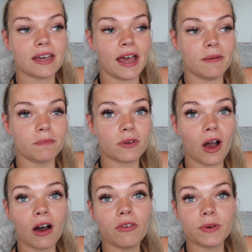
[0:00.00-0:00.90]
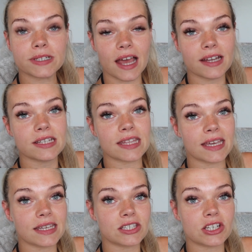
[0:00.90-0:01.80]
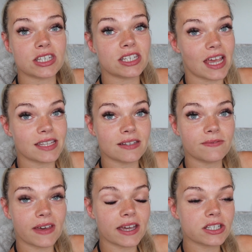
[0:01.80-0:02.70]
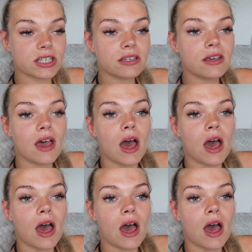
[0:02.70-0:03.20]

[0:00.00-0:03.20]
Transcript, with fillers: cough, which I actually think is just a chest infection.